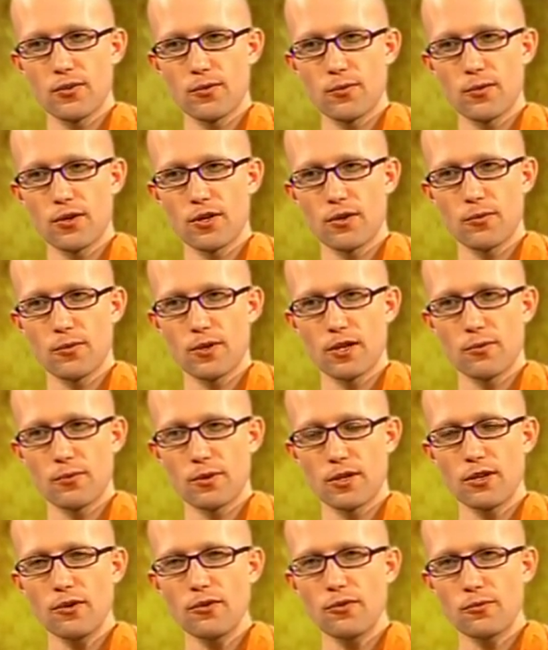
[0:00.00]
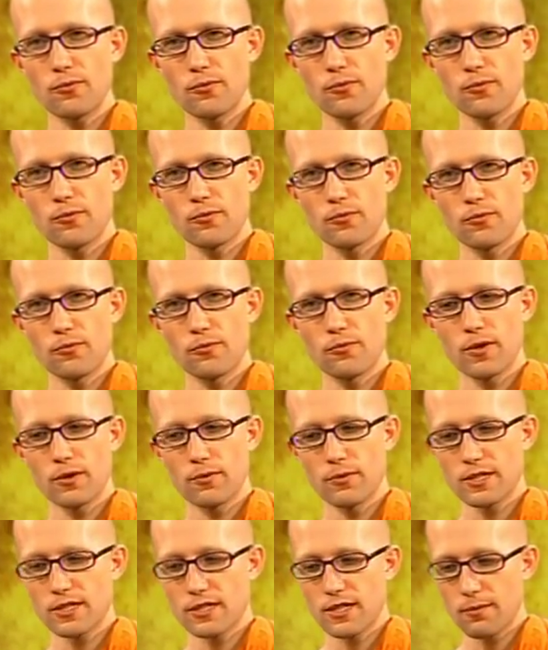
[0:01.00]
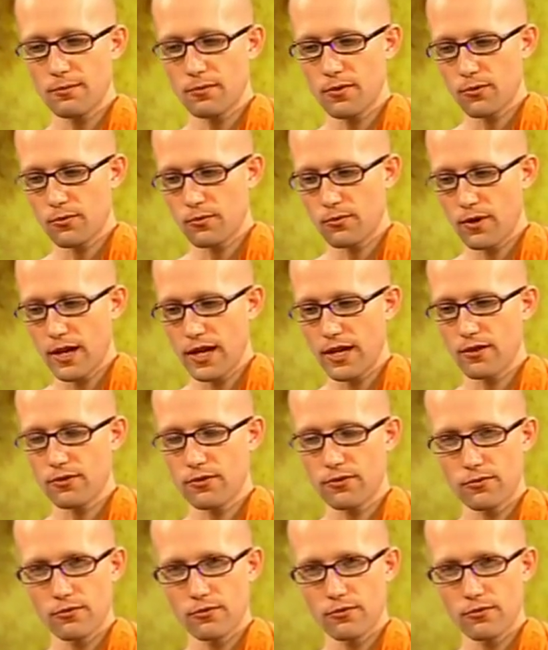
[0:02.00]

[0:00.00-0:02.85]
we, we, we, don't, we, we stumble right,